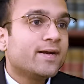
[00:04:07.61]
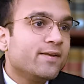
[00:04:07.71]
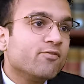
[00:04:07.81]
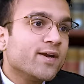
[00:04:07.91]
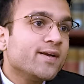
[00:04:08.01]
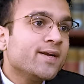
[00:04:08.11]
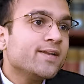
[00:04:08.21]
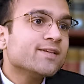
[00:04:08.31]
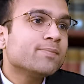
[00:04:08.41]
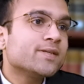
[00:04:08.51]
Defendant
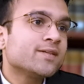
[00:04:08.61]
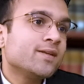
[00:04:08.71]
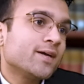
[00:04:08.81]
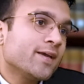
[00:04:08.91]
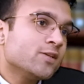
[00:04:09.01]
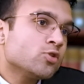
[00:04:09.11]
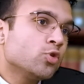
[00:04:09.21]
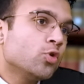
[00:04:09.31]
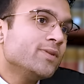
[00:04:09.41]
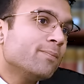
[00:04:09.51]
is a person against
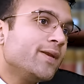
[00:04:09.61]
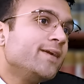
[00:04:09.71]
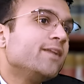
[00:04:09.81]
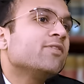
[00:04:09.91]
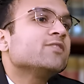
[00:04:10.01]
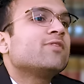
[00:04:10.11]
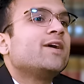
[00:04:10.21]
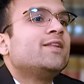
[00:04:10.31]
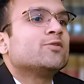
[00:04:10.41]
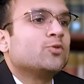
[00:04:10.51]
whom the plaintiff has
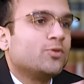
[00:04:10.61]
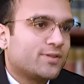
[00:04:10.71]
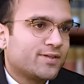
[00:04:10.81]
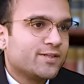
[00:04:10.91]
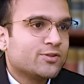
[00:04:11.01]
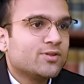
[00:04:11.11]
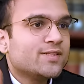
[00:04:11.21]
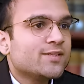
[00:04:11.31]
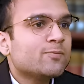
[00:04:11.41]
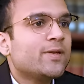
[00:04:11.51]
filed the suit. So
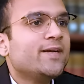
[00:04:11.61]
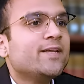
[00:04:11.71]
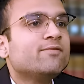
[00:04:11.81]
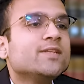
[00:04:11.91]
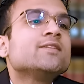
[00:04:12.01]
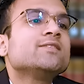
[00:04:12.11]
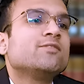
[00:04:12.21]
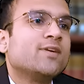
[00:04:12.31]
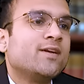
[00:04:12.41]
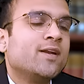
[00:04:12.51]
this is plaintiff, this is
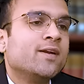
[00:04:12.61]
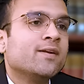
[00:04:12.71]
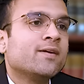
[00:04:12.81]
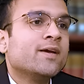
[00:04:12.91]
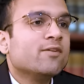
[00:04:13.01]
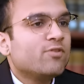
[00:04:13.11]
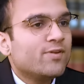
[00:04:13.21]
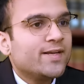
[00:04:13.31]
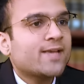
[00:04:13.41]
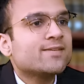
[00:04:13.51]
defendant. We
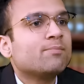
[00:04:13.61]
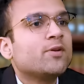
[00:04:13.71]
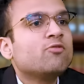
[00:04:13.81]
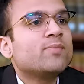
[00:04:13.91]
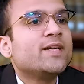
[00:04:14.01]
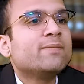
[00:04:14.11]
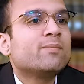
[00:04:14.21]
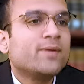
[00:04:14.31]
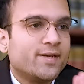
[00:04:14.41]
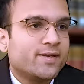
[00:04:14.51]
will take example of multiple
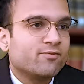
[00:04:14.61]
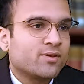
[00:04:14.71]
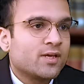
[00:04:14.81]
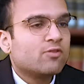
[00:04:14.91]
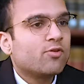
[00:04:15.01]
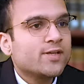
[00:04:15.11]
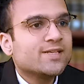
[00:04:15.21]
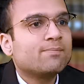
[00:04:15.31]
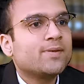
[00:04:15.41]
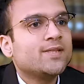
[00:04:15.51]
plaintiff. For
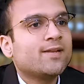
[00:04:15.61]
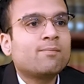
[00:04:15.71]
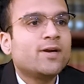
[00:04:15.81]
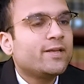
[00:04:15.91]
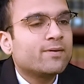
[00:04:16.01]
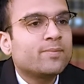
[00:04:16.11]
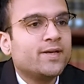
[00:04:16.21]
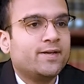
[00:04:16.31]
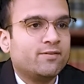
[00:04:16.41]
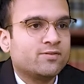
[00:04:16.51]
example, there are multiple
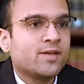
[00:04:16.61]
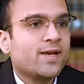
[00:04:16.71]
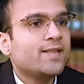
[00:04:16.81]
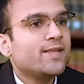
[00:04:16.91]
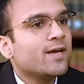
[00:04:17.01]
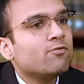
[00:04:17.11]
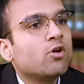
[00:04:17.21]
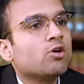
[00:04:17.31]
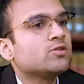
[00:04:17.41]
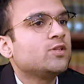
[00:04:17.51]
plaintiffs and they have
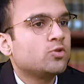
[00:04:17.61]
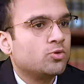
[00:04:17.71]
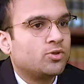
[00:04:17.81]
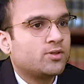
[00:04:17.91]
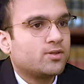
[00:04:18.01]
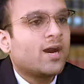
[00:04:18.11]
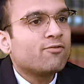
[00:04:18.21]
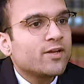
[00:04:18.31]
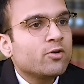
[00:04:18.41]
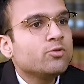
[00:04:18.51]
lost the suit.
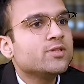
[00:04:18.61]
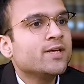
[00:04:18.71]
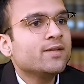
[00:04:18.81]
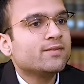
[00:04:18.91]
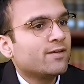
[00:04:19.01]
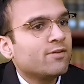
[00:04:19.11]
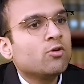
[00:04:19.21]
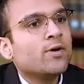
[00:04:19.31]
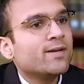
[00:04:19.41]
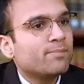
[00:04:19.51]
After losing, they will
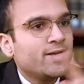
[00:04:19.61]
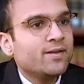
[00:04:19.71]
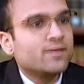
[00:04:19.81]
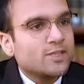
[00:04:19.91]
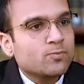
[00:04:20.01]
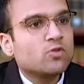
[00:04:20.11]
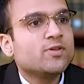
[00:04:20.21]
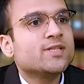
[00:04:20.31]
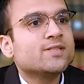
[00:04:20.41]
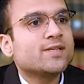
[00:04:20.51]
go in appeal. This
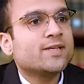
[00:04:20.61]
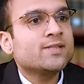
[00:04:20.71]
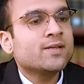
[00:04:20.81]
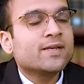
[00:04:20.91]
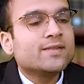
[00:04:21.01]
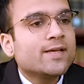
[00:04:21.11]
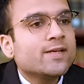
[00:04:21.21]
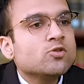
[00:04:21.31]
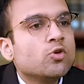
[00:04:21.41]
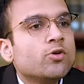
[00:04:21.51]
provision says there
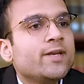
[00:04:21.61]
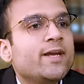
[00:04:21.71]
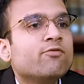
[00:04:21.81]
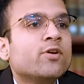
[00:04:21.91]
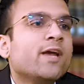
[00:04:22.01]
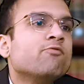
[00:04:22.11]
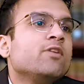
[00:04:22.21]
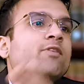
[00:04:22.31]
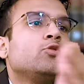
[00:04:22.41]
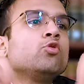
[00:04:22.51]
is no need for
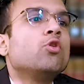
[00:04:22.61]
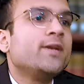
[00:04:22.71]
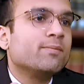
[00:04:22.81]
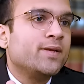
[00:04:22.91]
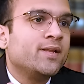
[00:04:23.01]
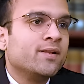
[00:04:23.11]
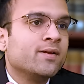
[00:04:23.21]
everyone to go in appeal.